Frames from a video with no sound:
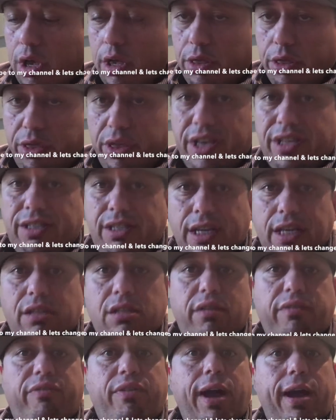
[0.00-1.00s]
This is
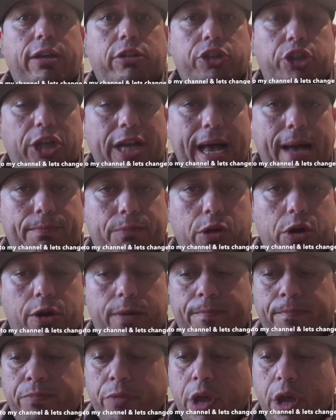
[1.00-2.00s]
the final
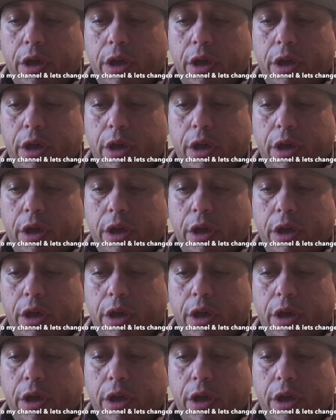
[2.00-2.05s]
chapter.